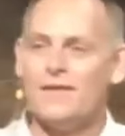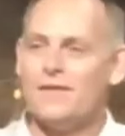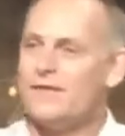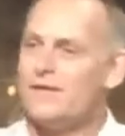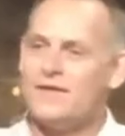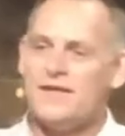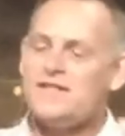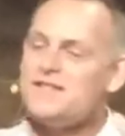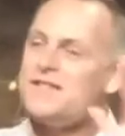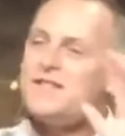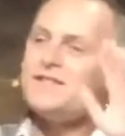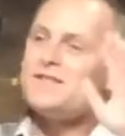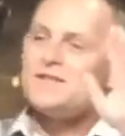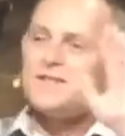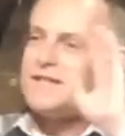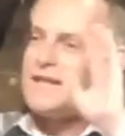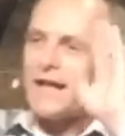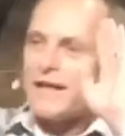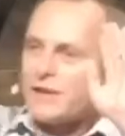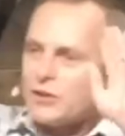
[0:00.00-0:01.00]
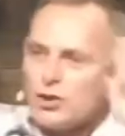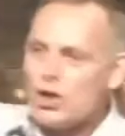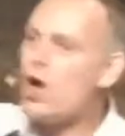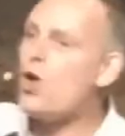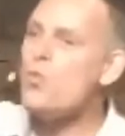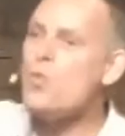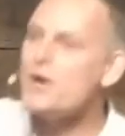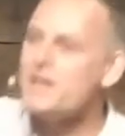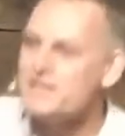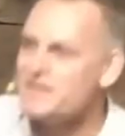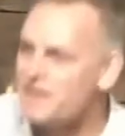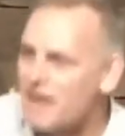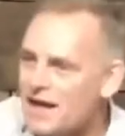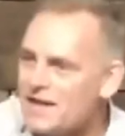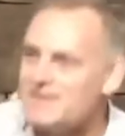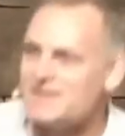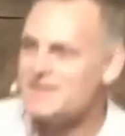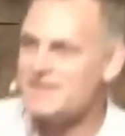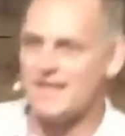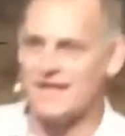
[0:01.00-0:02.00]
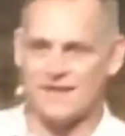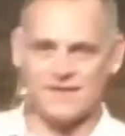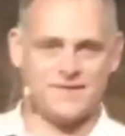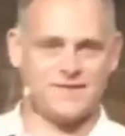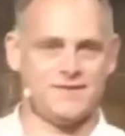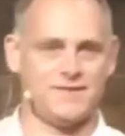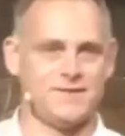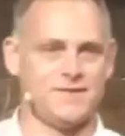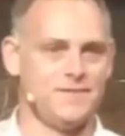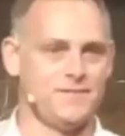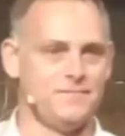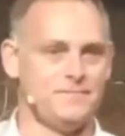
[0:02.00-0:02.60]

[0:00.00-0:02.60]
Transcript: This is like, no one does this.